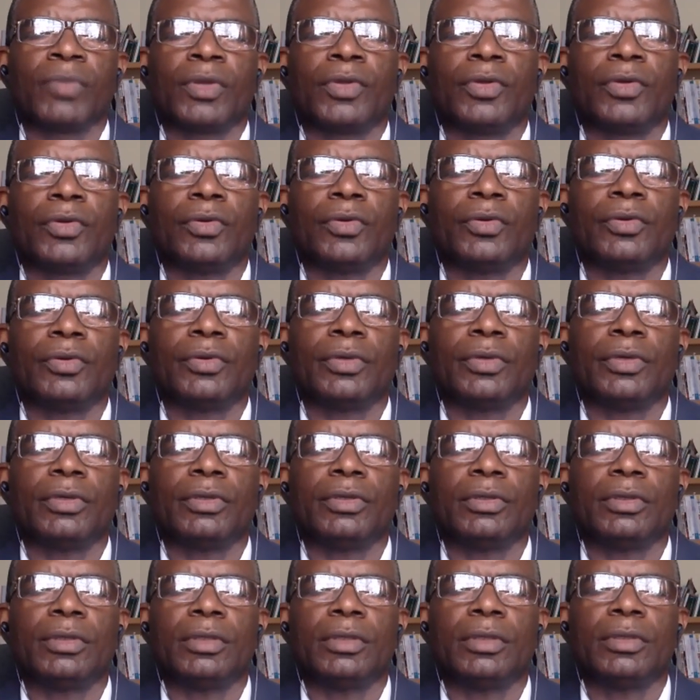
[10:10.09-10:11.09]

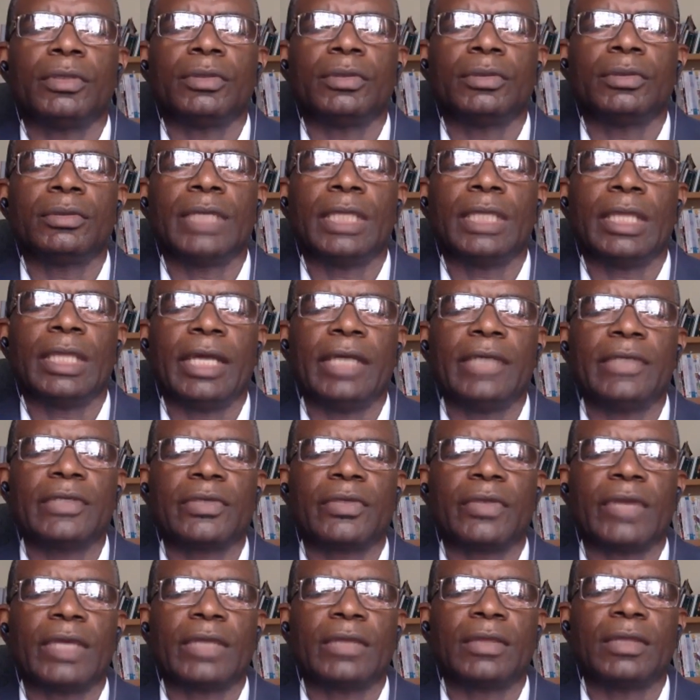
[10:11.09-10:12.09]

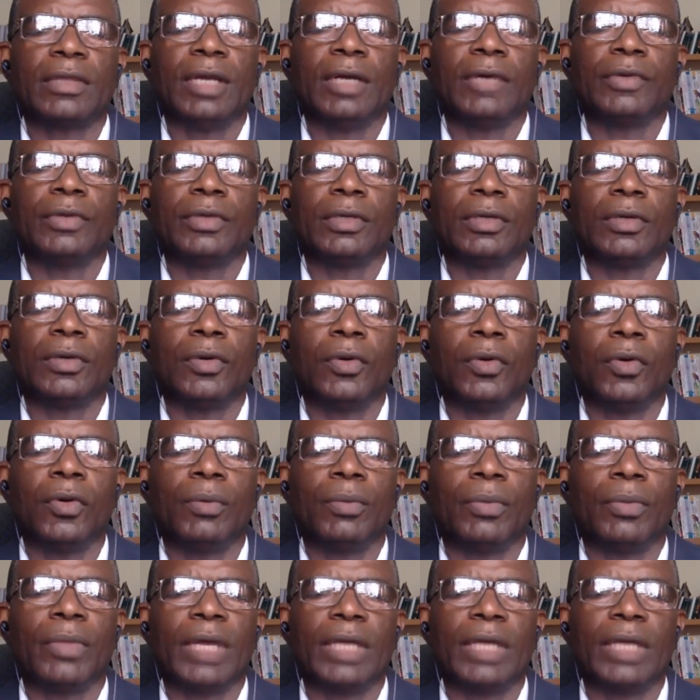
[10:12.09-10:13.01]
realize that now your home,